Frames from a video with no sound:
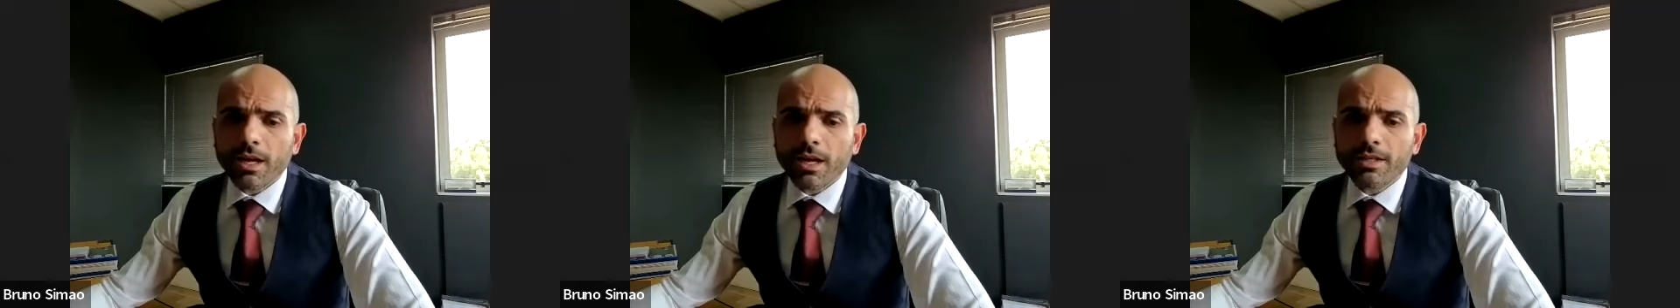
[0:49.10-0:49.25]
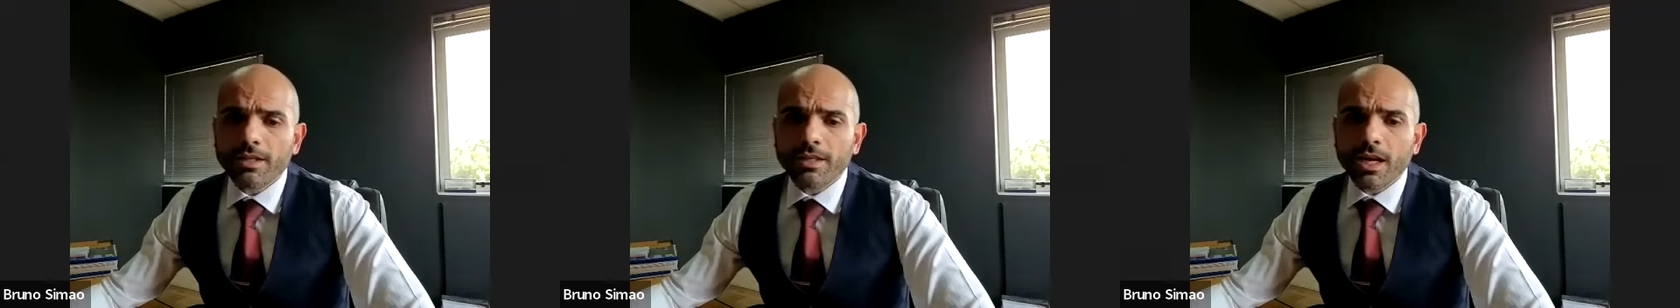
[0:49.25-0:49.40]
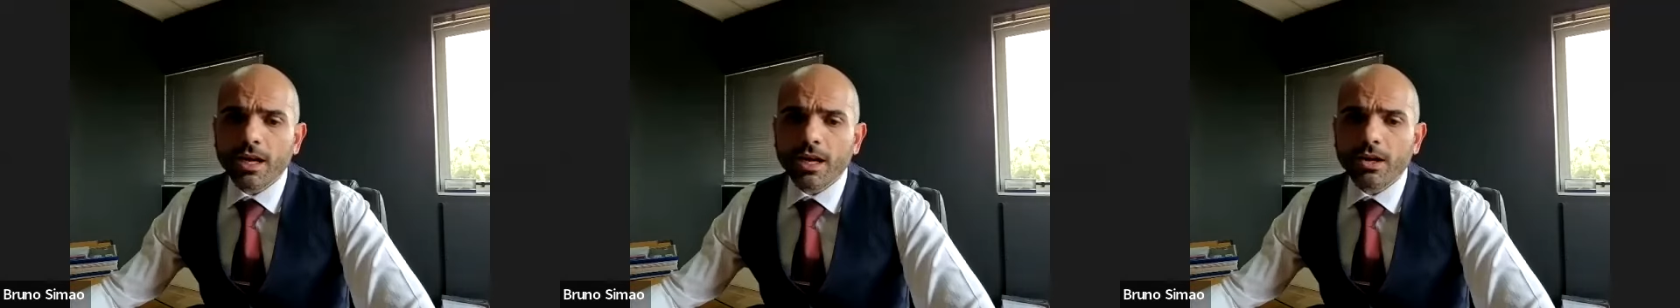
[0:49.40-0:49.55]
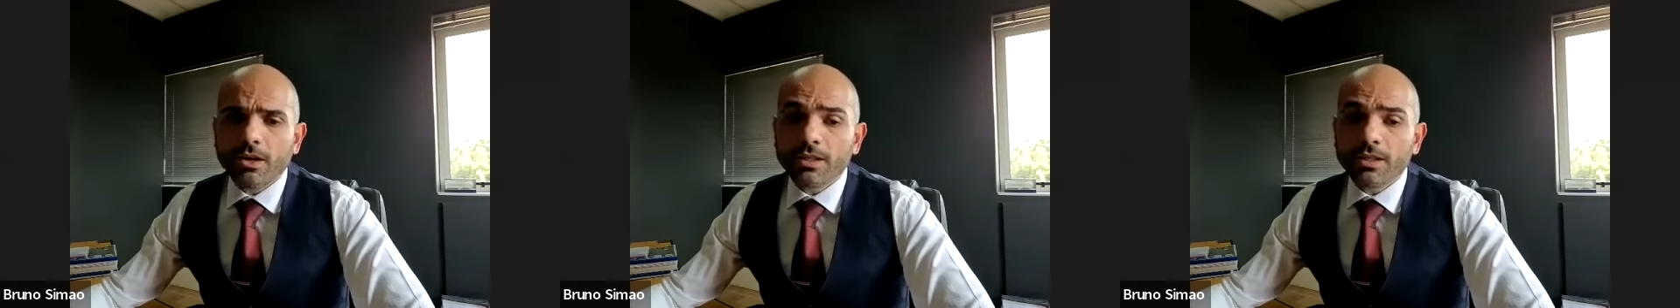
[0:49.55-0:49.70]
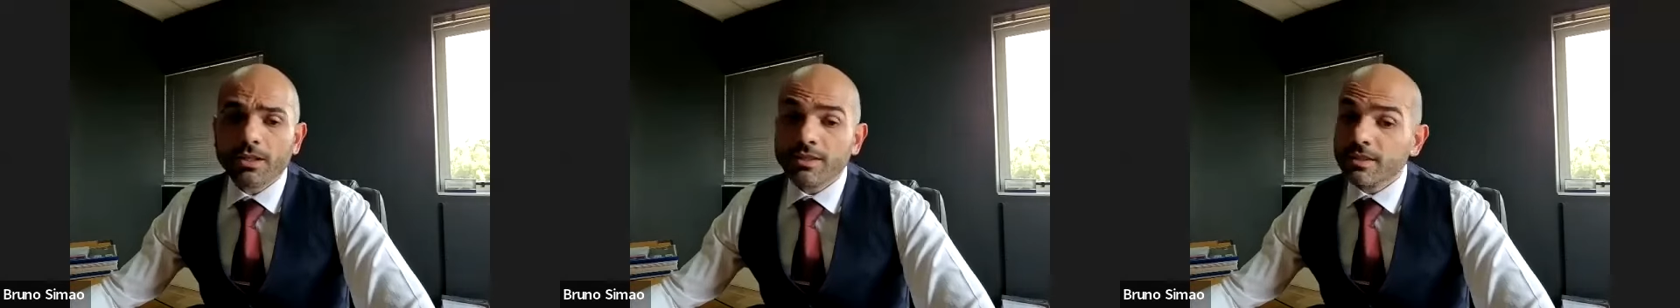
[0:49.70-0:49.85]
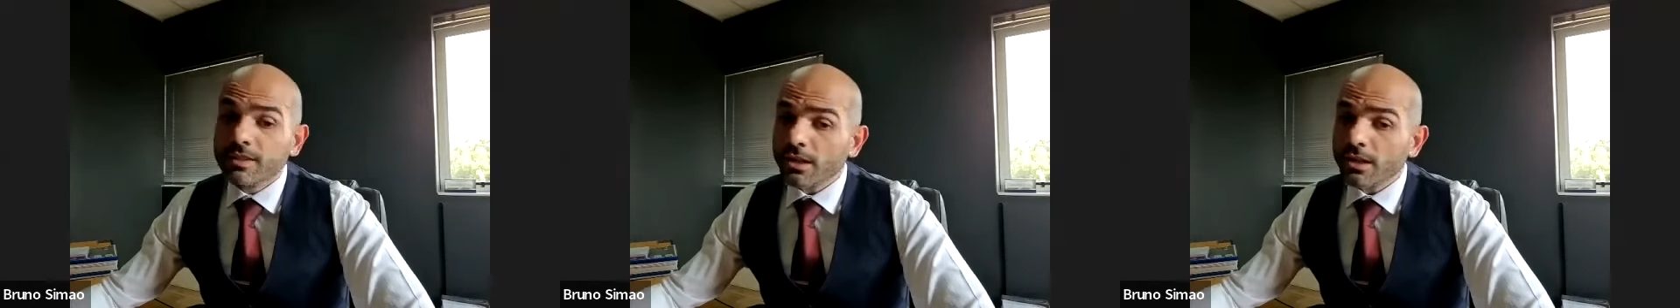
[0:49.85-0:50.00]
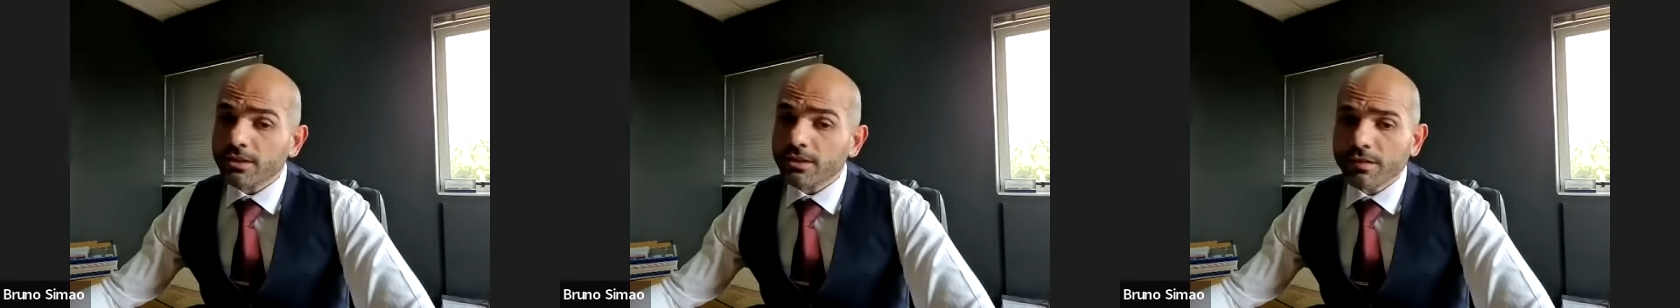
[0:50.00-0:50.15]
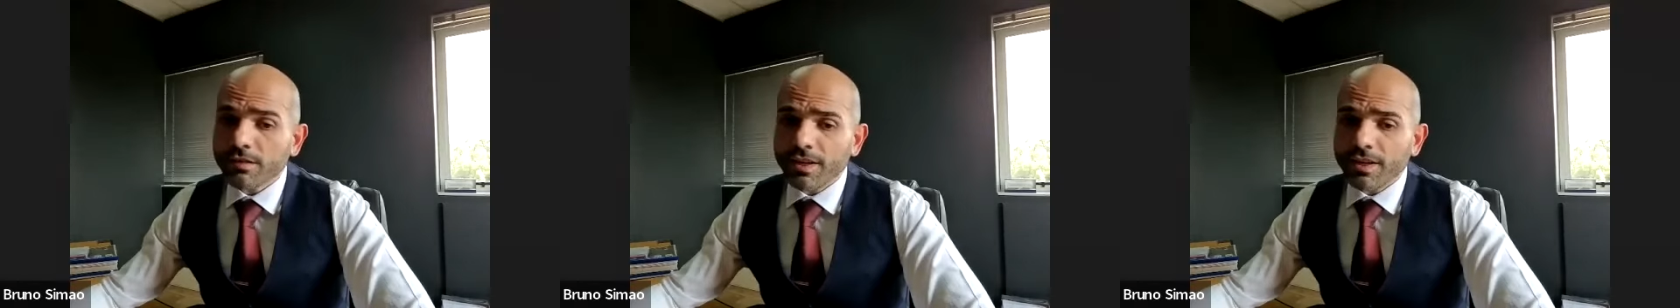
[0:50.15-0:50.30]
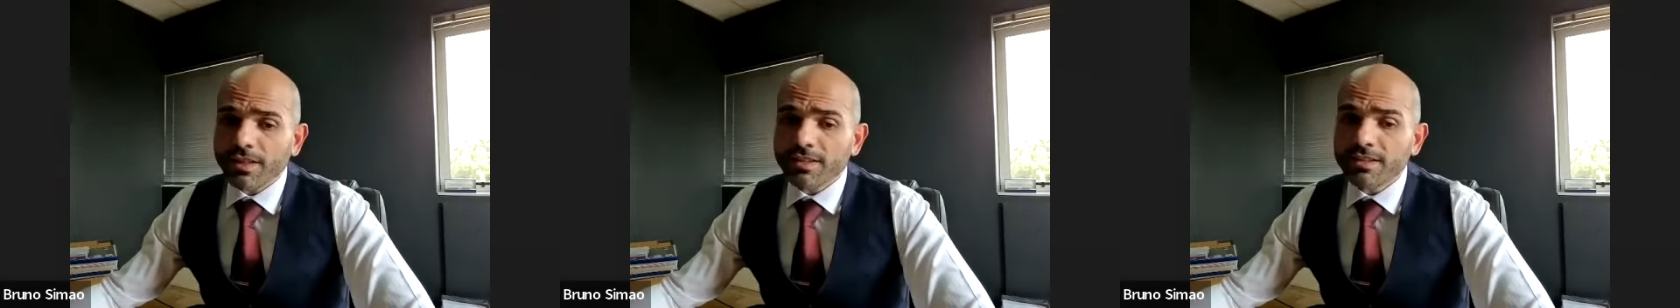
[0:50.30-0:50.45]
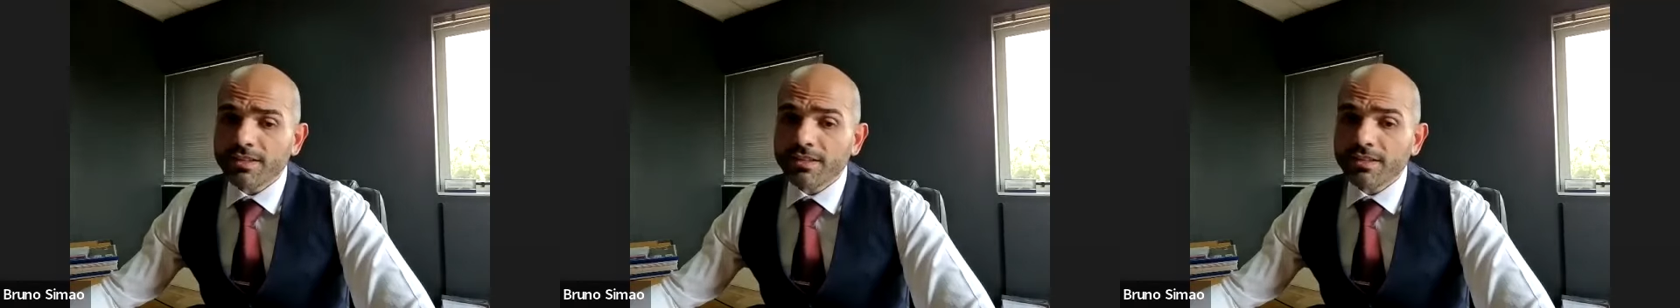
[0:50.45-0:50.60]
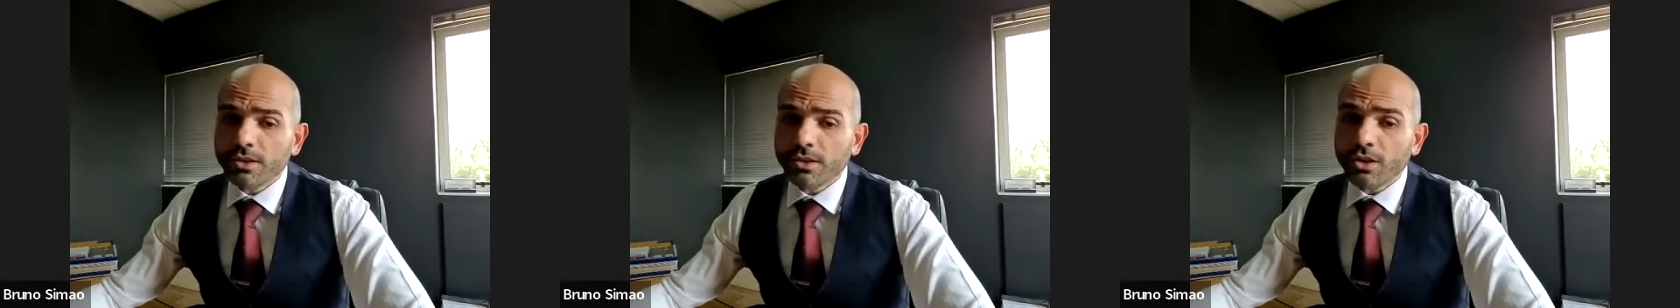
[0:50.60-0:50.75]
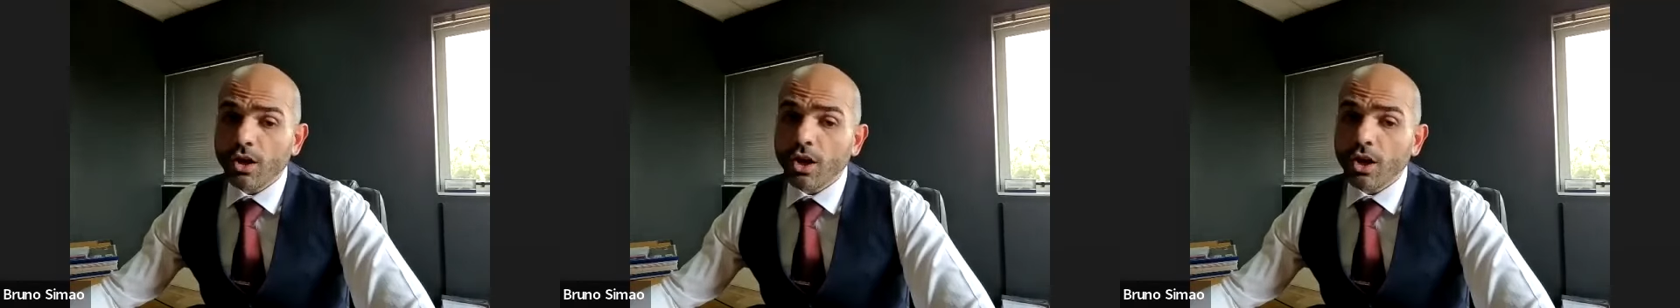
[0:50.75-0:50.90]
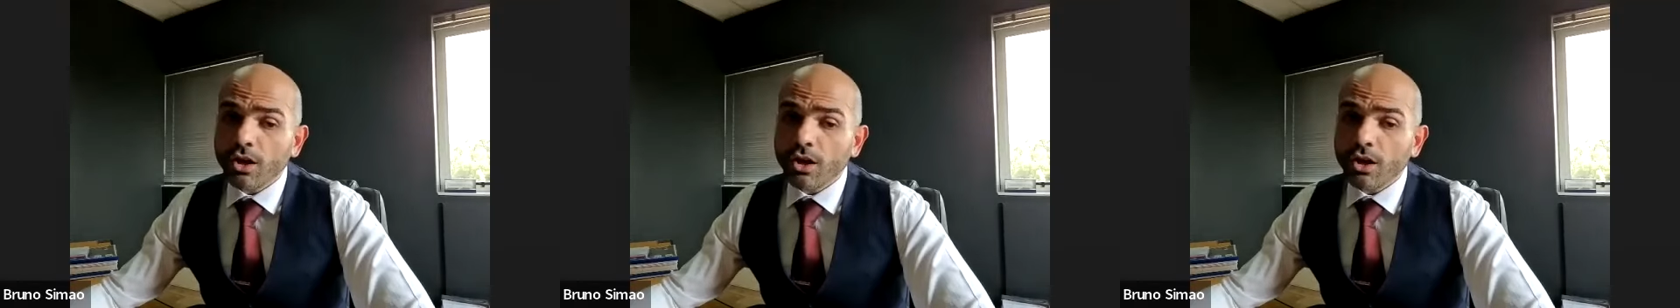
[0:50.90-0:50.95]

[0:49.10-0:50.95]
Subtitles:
Now, it sounds like Vanna is still